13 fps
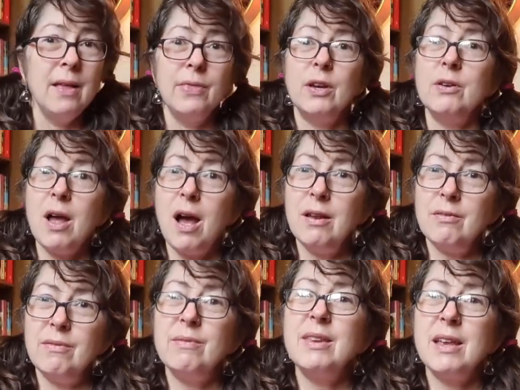they're not
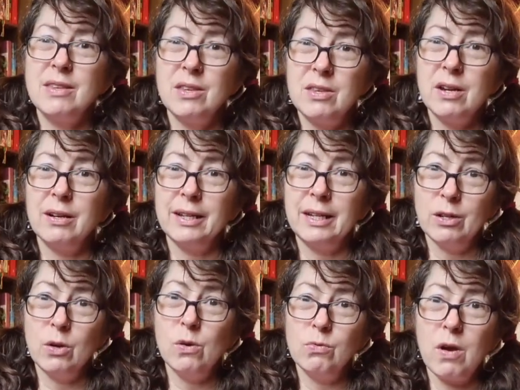necessarily
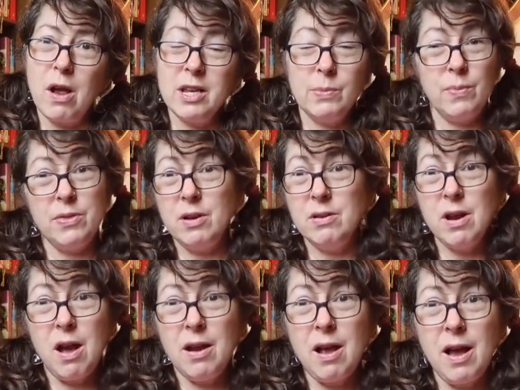low rise, but they're
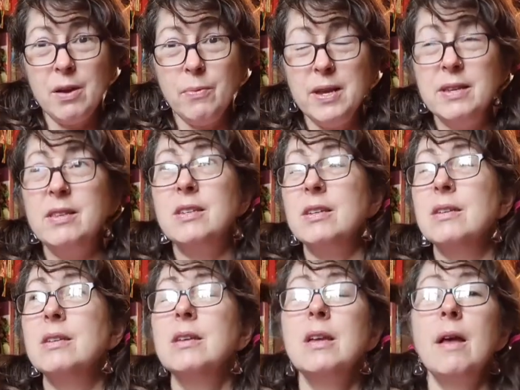not high waisted.